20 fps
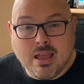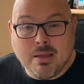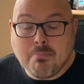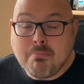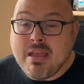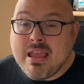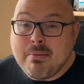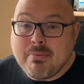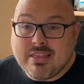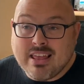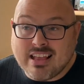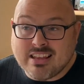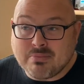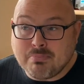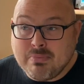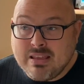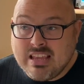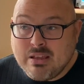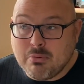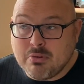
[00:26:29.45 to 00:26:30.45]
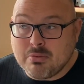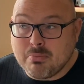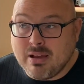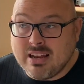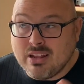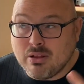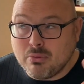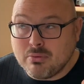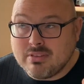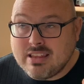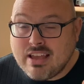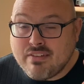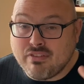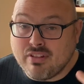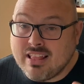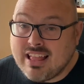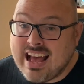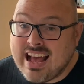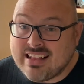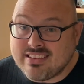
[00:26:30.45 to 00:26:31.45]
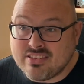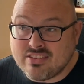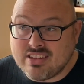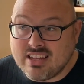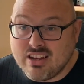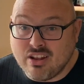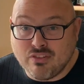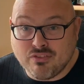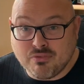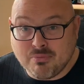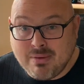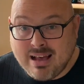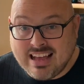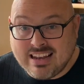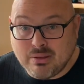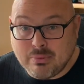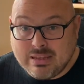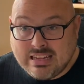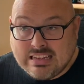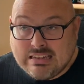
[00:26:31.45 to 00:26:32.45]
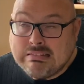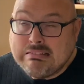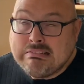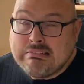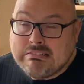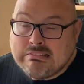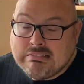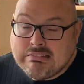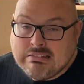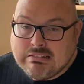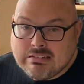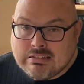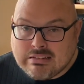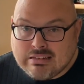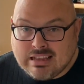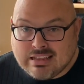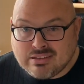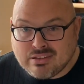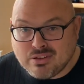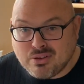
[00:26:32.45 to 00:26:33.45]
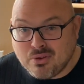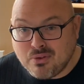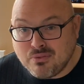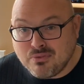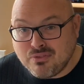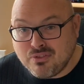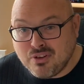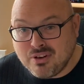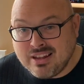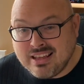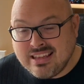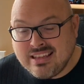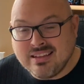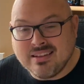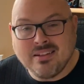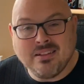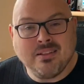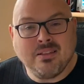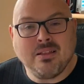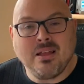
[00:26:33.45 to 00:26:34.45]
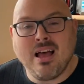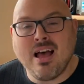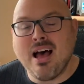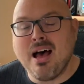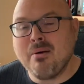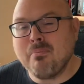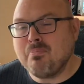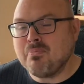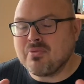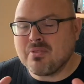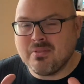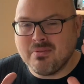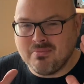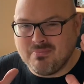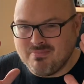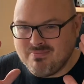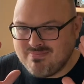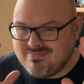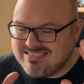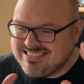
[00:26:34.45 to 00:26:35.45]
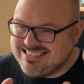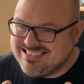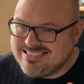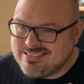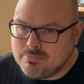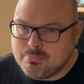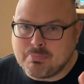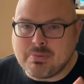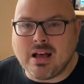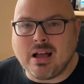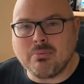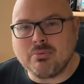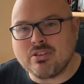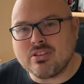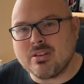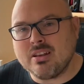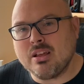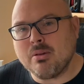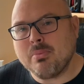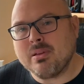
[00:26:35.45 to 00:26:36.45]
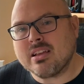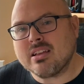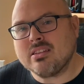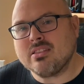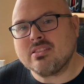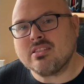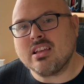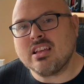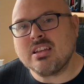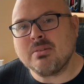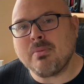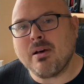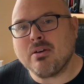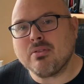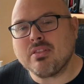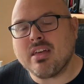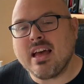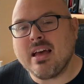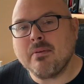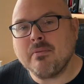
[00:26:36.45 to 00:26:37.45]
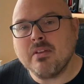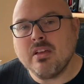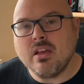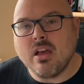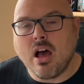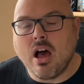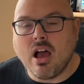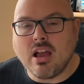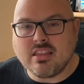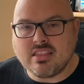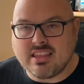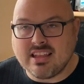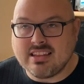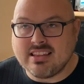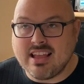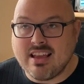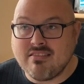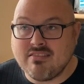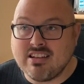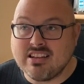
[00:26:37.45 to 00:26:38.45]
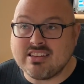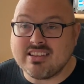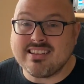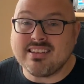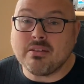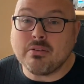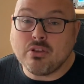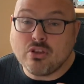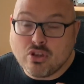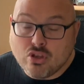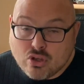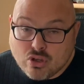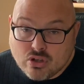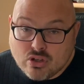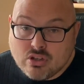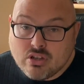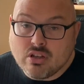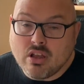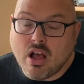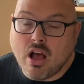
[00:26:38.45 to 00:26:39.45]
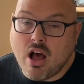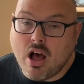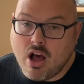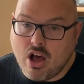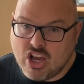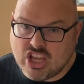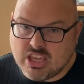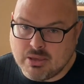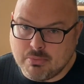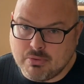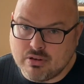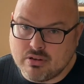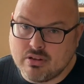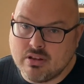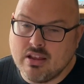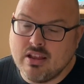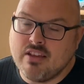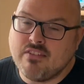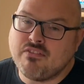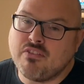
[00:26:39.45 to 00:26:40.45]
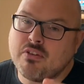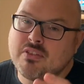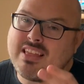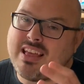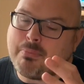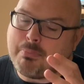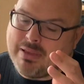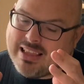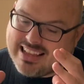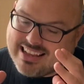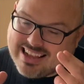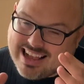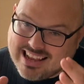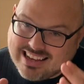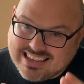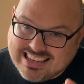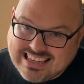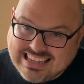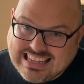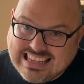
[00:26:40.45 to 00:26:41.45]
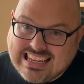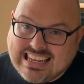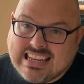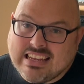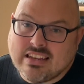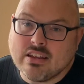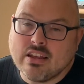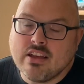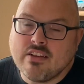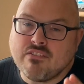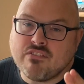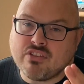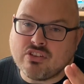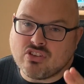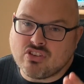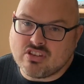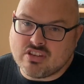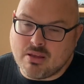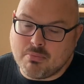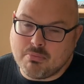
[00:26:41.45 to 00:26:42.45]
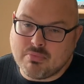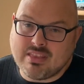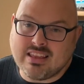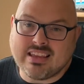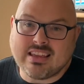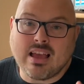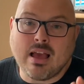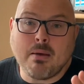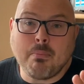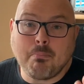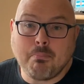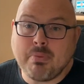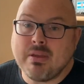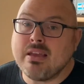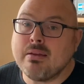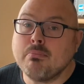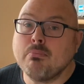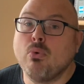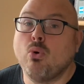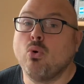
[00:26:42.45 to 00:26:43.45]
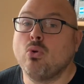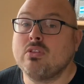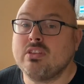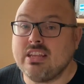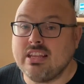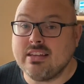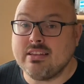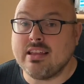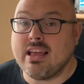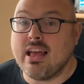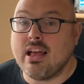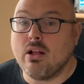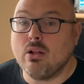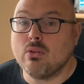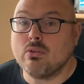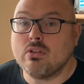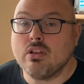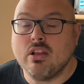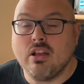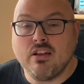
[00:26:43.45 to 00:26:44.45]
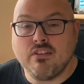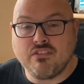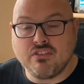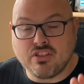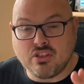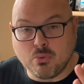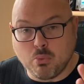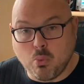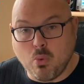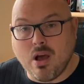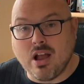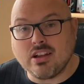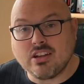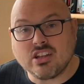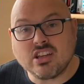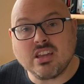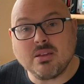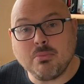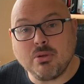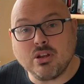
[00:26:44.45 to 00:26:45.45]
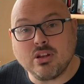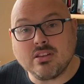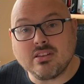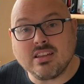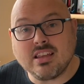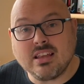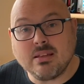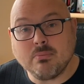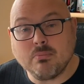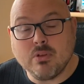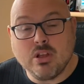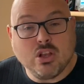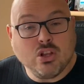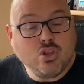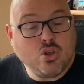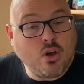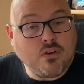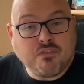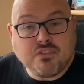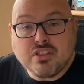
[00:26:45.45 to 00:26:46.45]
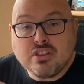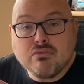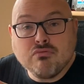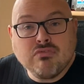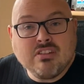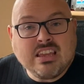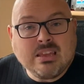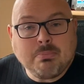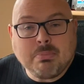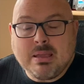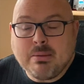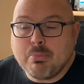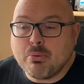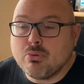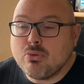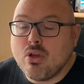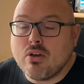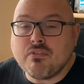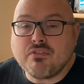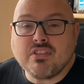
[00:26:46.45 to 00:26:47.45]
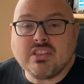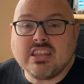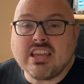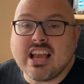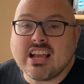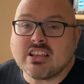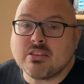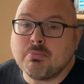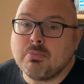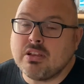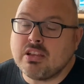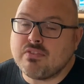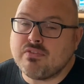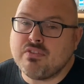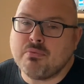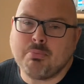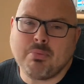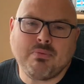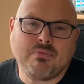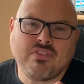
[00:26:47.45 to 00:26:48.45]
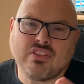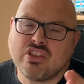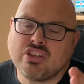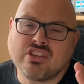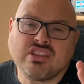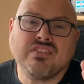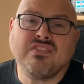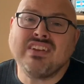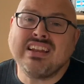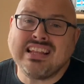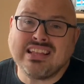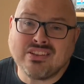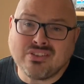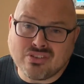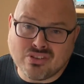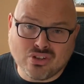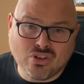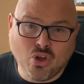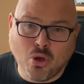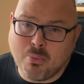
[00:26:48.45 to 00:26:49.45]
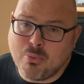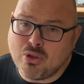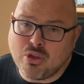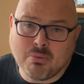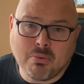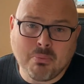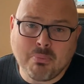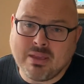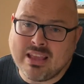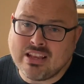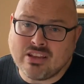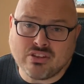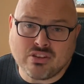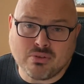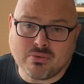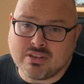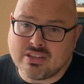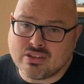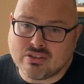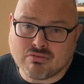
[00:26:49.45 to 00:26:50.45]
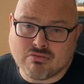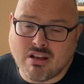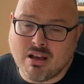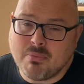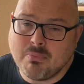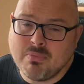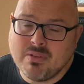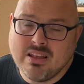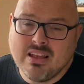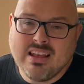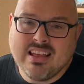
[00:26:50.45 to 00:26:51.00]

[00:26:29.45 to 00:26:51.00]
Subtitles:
Maybe that's me with my little devil hat still on from Halloween. He hasn't gone fully, but I'm just a little bit concerned about that. I think there is a good argument for there being a need for something a bit more detailed for the wider community. Not for the people, not for the experts, but for the civilians, the normal human beings using Scrum.